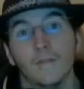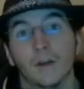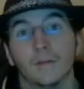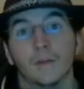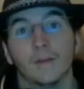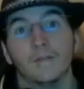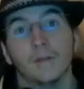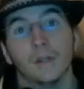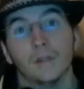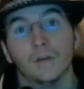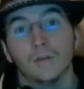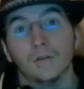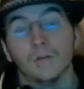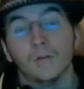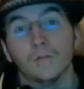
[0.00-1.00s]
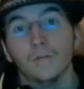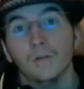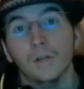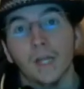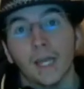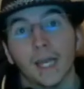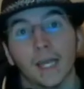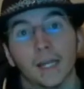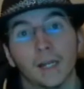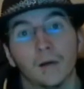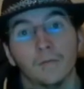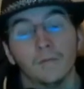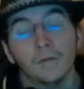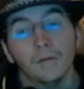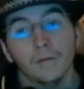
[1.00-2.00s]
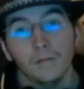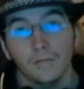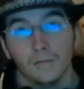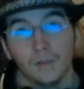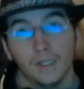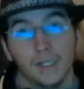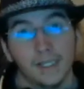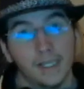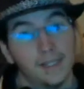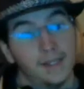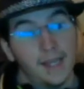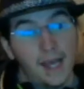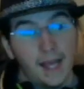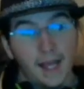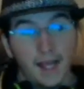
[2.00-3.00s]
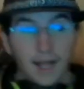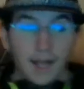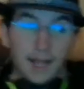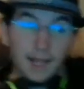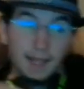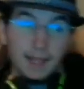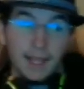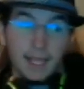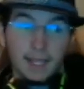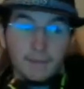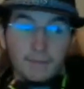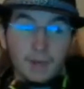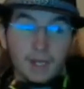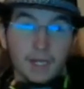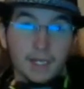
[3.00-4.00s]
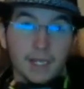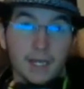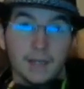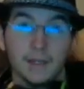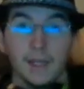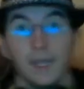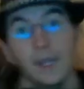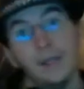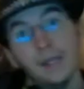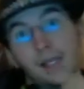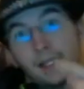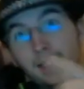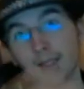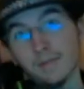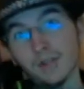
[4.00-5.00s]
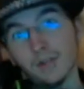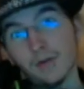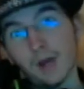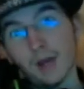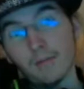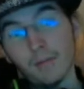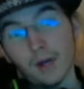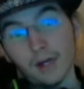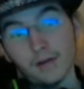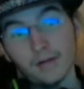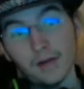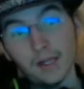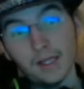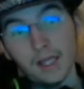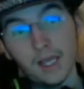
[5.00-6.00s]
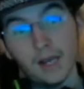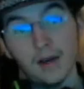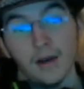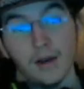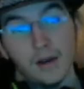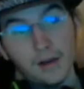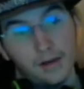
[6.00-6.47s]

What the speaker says: find my videos useful and helpful, please hit that like button down there, that subscribe button right there,